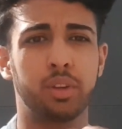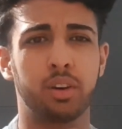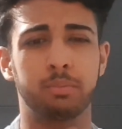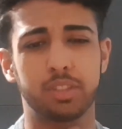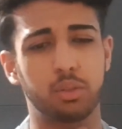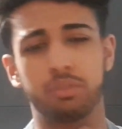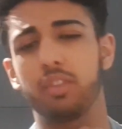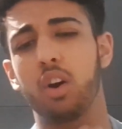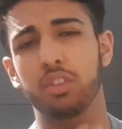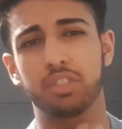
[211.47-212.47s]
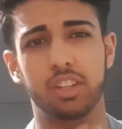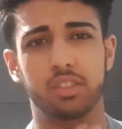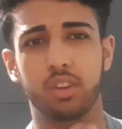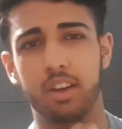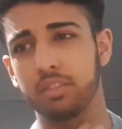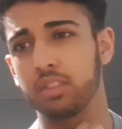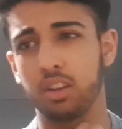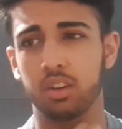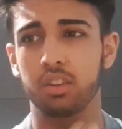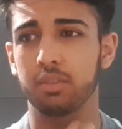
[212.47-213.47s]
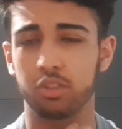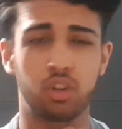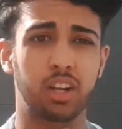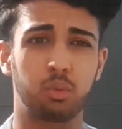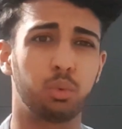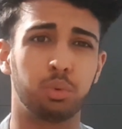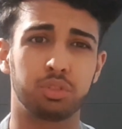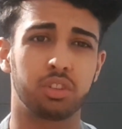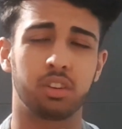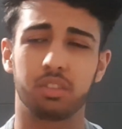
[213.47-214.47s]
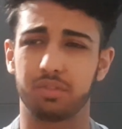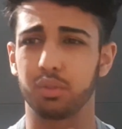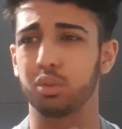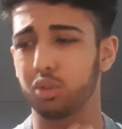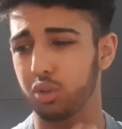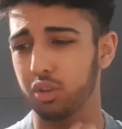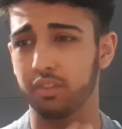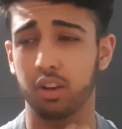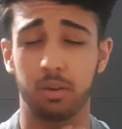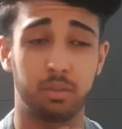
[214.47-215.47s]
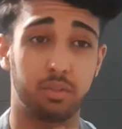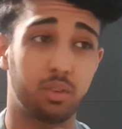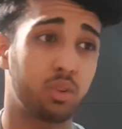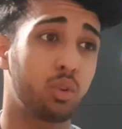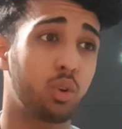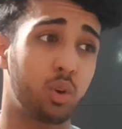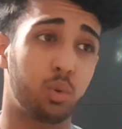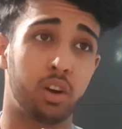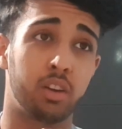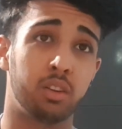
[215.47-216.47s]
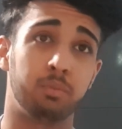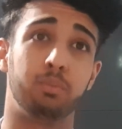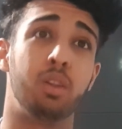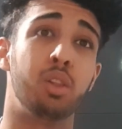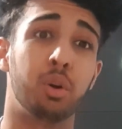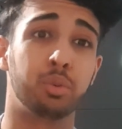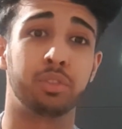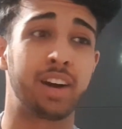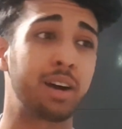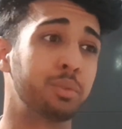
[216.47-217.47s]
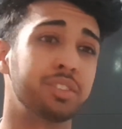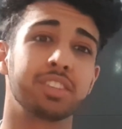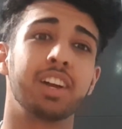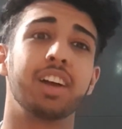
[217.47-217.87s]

I'm still fasting, so I haven't drank water for quite a load of hours.